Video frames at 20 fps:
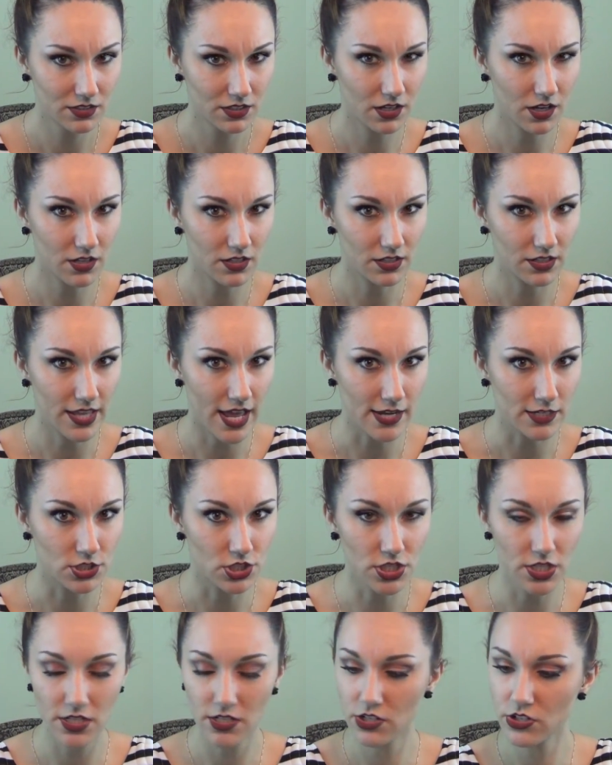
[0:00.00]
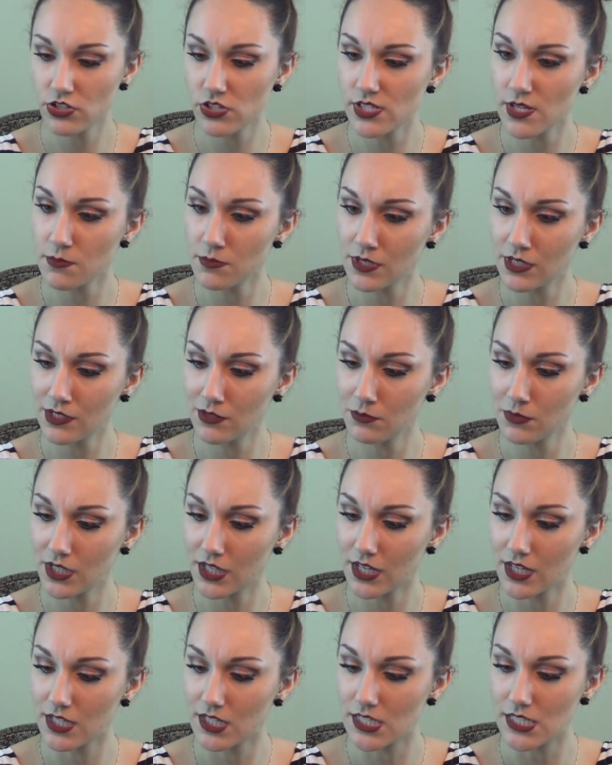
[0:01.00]
collection or something,
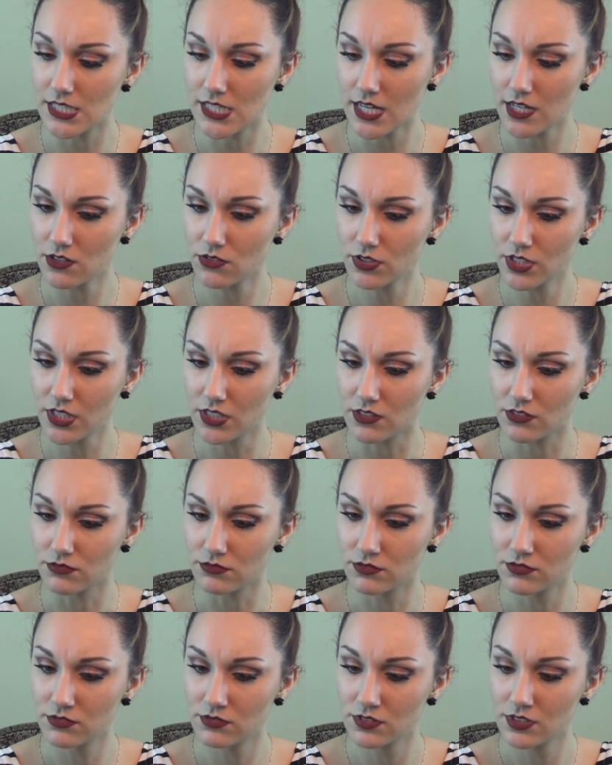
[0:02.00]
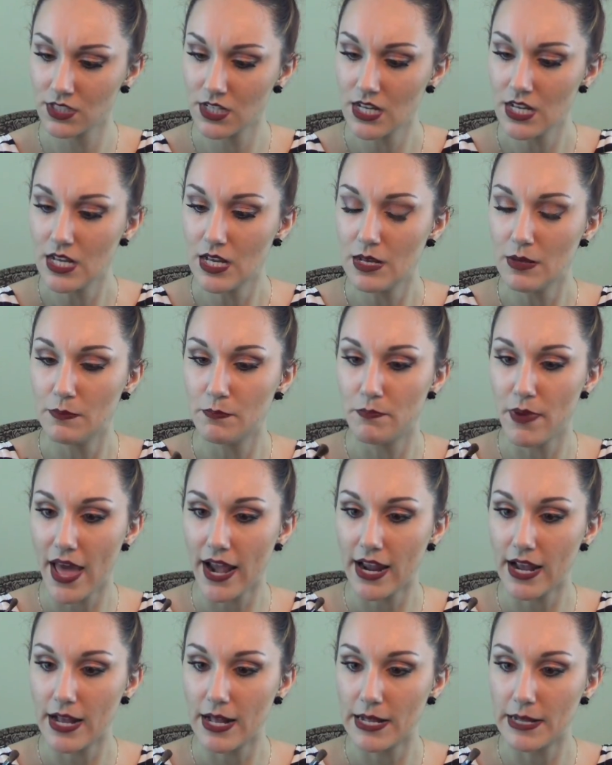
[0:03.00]
because I don't know. But
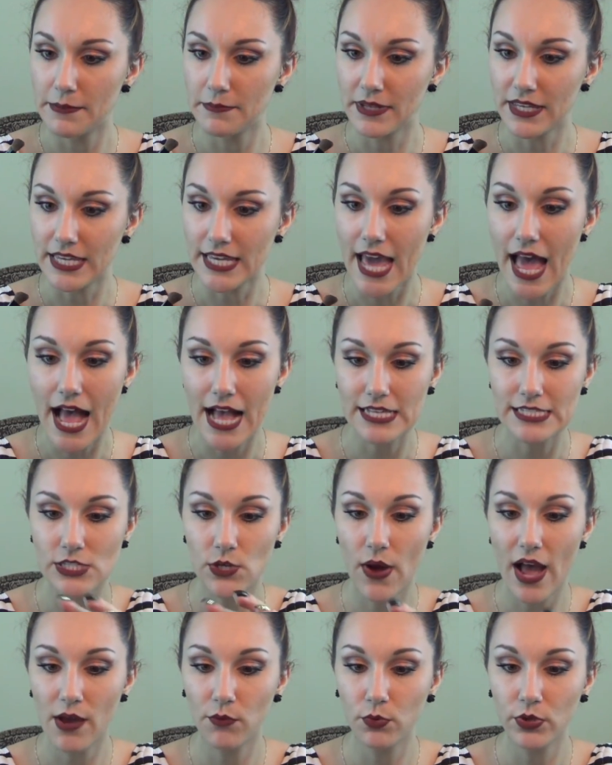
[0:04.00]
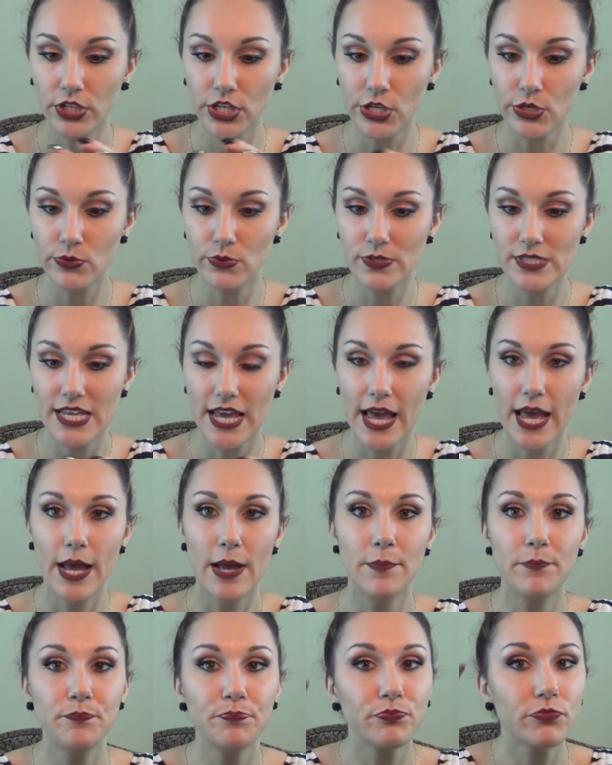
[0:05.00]
yeah, so I will use
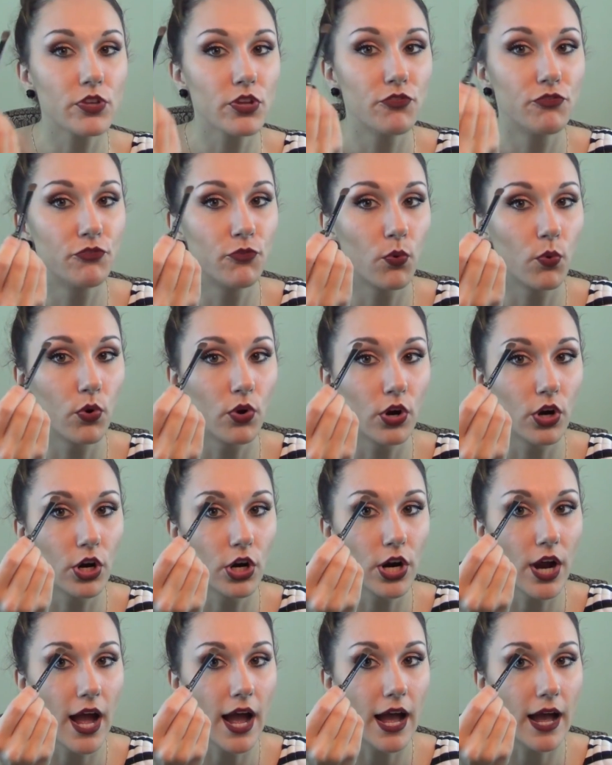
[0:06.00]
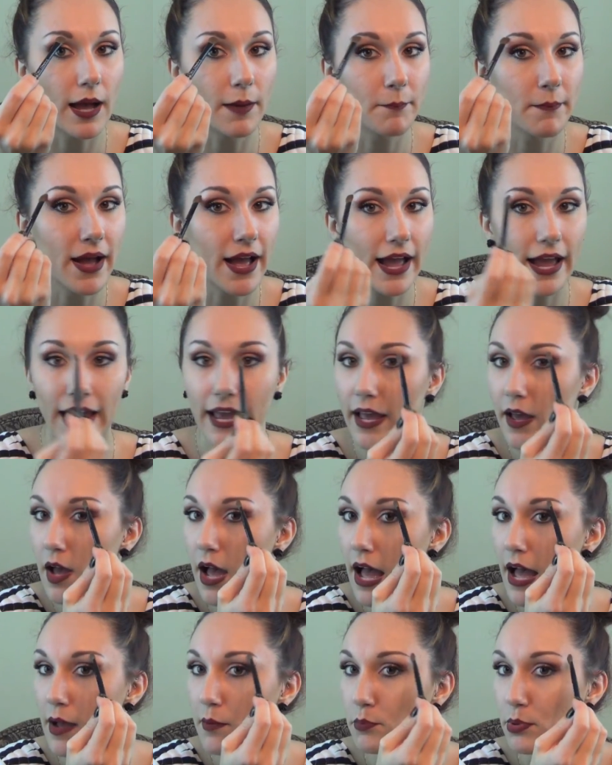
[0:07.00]
him for my
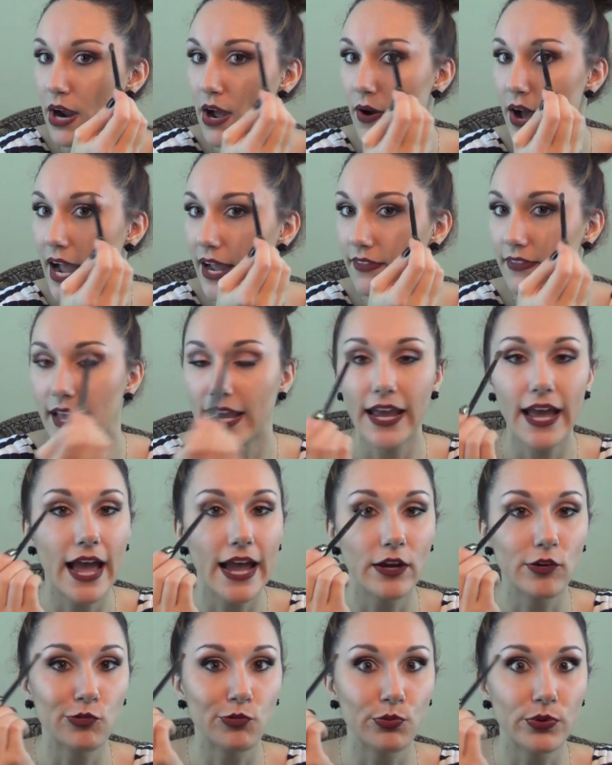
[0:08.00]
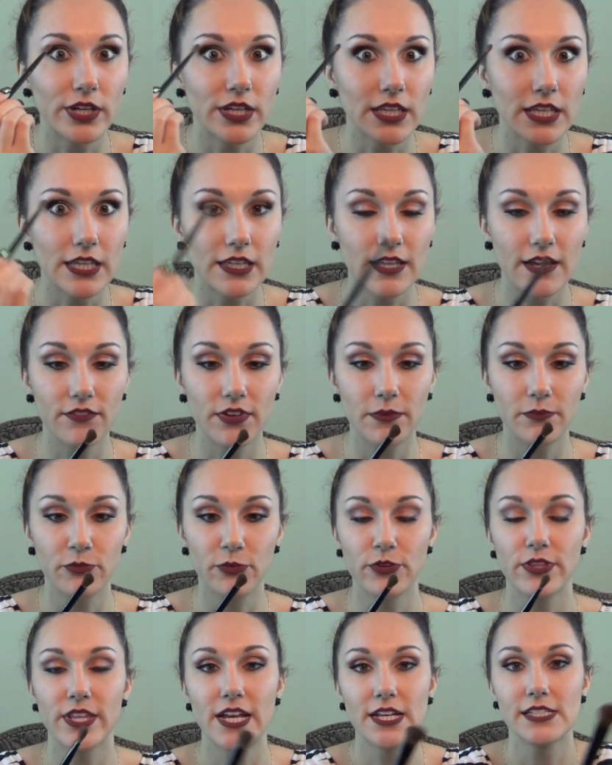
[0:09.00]
brow highlight. I really love him
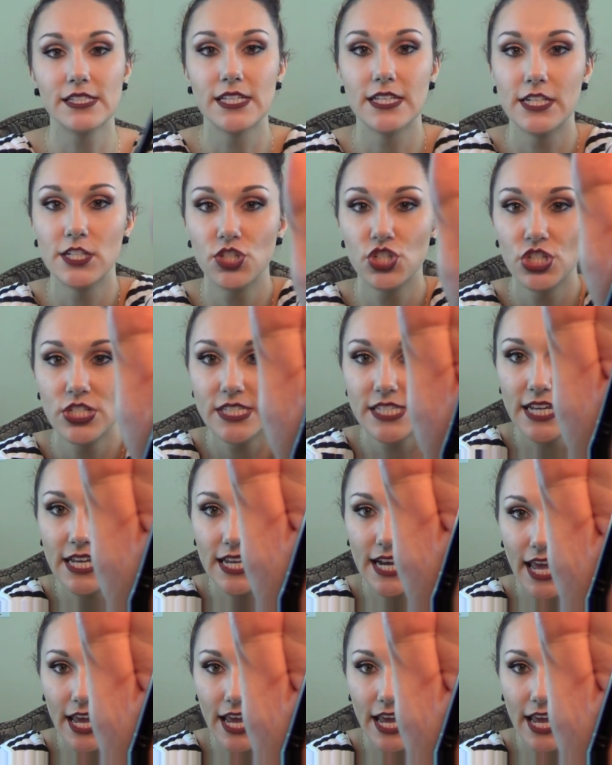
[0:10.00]
for this, and it's just like an